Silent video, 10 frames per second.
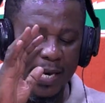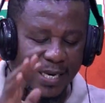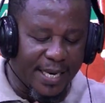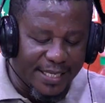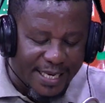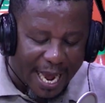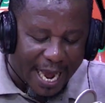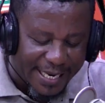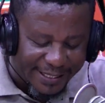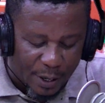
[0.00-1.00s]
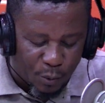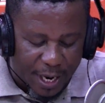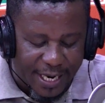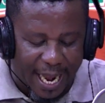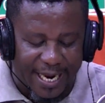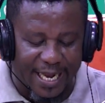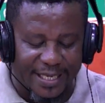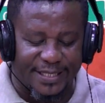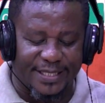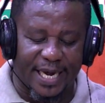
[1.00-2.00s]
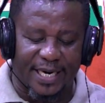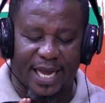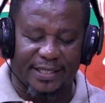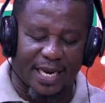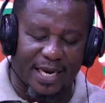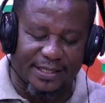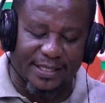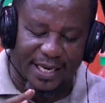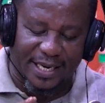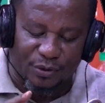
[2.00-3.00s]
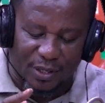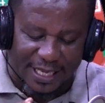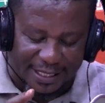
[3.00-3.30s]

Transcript: Ding na anese wei, ene Zion Naturalist Clinic, Dr.